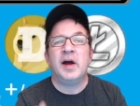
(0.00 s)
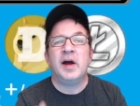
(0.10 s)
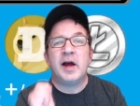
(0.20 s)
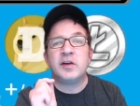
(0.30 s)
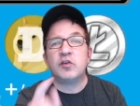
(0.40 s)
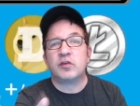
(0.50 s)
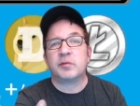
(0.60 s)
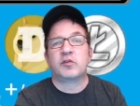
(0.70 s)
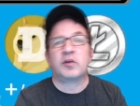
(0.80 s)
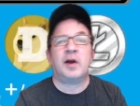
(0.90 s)
And you
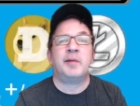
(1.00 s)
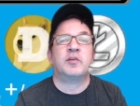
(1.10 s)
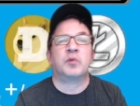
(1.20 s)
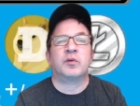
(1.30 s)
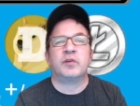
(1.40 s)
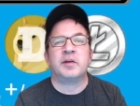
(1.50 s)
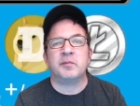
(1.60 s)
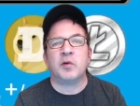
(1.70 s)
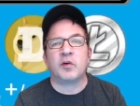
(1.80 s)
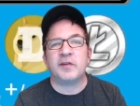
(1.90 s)
subscribing is what really
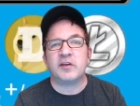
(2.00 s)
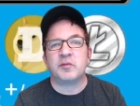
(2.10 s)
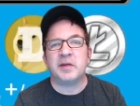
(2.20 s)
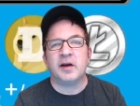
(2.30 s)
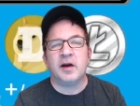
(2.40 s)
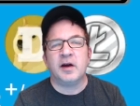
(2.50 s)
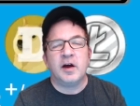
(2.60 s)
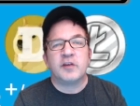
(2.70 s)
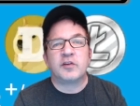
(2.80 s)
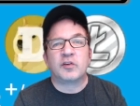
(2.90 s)
motivates me.
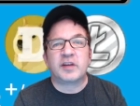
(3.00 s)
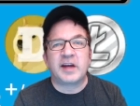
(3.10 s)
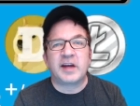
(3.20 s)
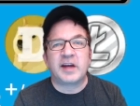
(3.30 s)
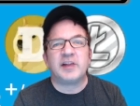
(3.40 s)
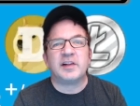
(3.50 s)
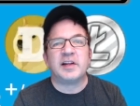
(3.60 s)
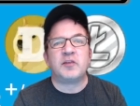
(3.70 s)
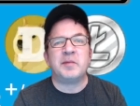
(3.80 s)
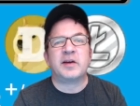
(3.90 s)
So together,
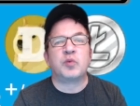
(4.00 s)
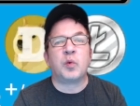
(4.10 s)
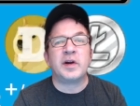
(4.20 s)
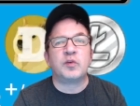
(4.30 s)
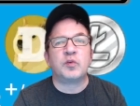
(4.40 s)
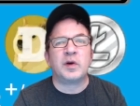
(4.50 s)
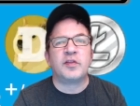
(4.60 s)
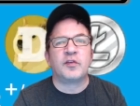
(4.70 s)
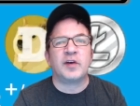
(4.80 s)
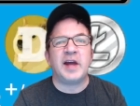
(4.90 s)
let's make 2023